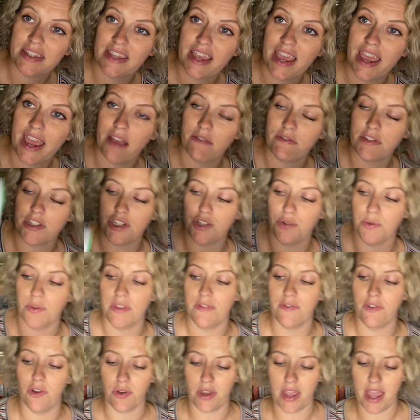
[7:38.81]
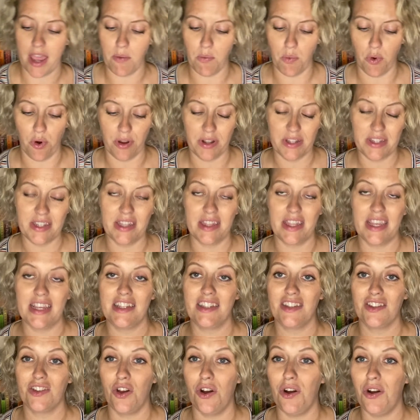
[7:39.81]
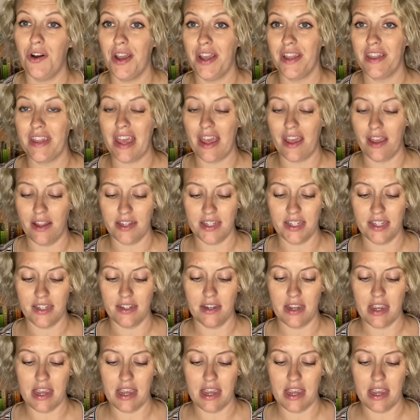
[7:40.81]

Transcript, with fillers: that have to do with the vocab words that they saw in that